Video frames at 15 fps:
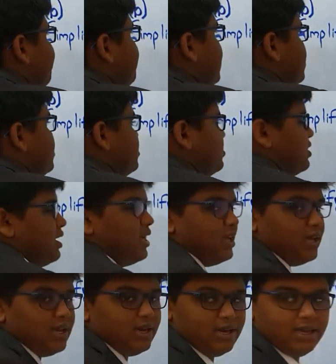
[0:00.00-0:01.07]
plus
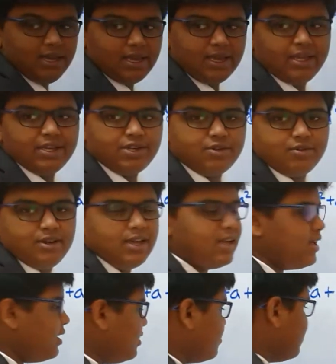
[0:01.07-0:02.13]
a into a
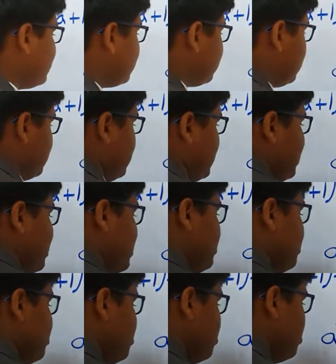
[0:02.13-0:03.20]
equals a.